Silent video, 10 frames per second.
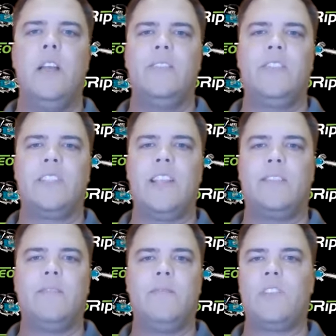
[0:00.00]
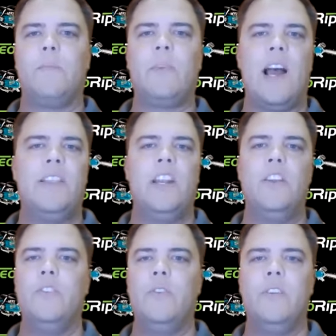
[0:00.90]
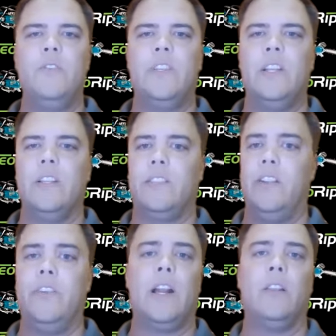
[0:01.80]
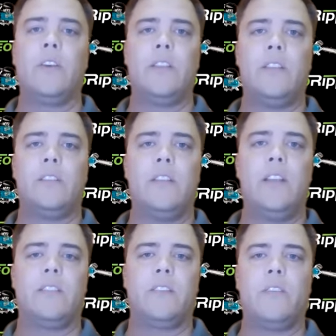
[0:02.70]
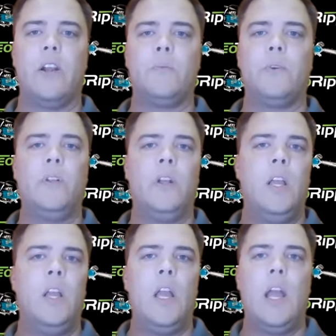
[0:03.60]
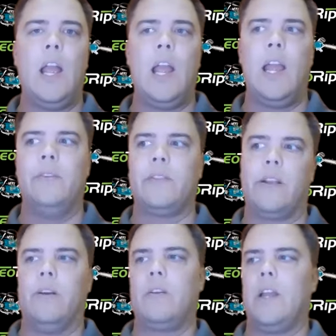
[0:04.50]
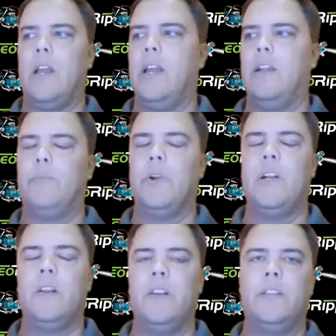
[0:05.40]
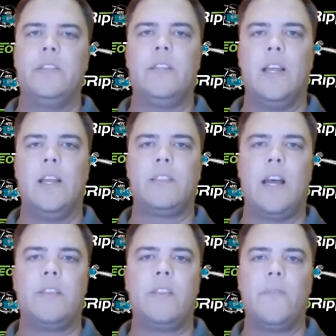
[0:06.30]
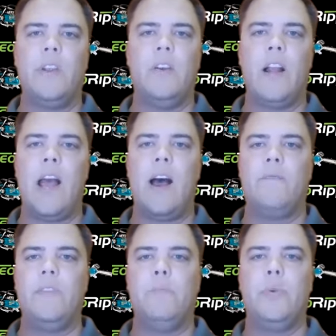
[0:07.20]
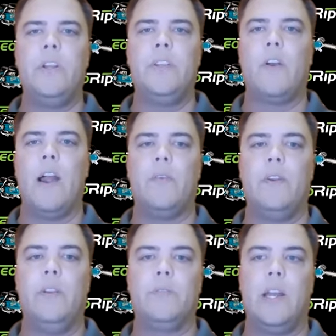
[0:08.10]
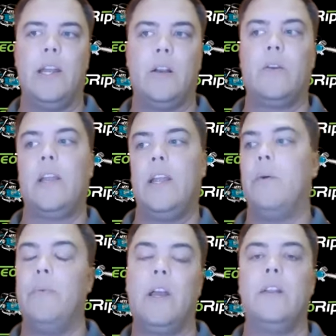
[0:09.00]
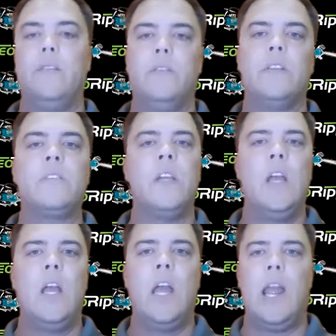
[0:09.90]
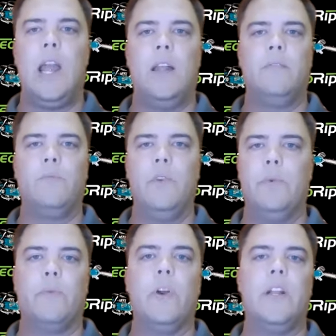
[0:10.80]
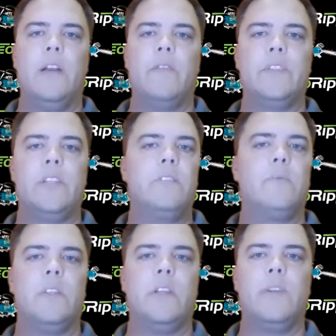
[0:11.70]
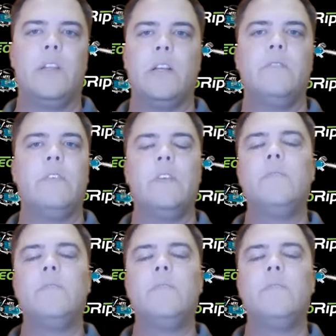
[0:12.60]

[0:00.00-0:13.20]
It's just like some guy that he knew in New Zealand said, you got to look at this thing. It's incredible. And he was like, okay. And he put it underneath his desk, sat there for 1.5 years, and then he put it in the ground and he was like, okay, yeah, we got to do this. And we've been running ever since with it because of it.